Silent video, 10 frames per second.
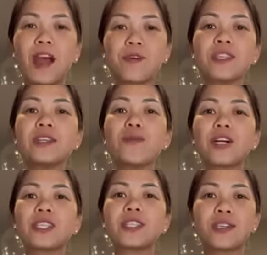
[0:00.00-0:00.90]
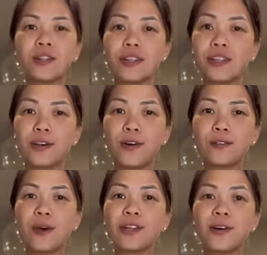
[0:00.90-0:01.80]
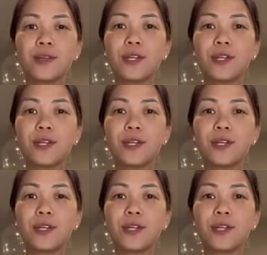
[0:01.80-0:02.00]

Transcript: I rinse and wash this thoroughly under cold water. We